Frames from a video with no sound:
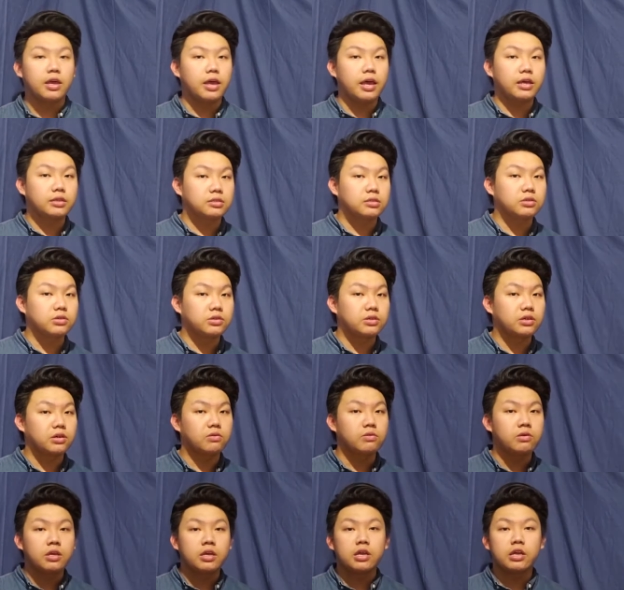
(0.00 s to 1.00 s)
SQL,
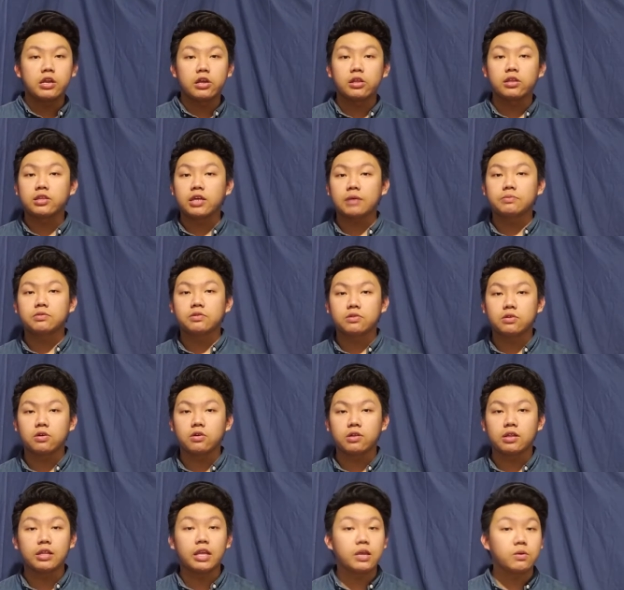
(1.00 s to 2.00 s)
and other types of
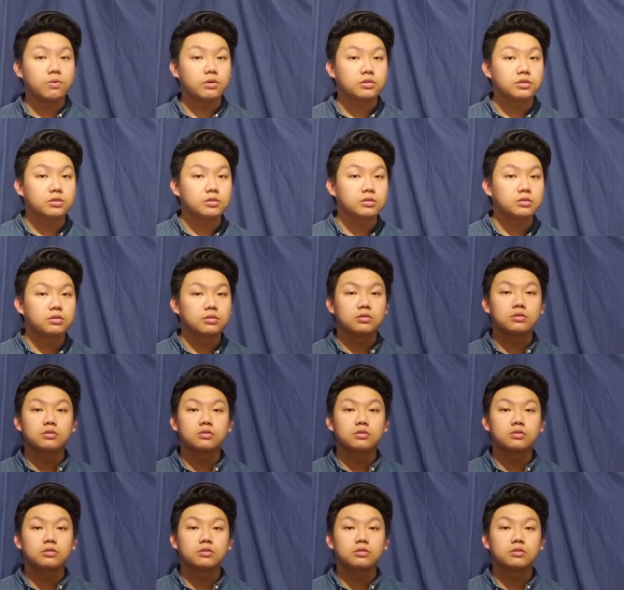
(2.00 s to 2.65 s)
coding languages.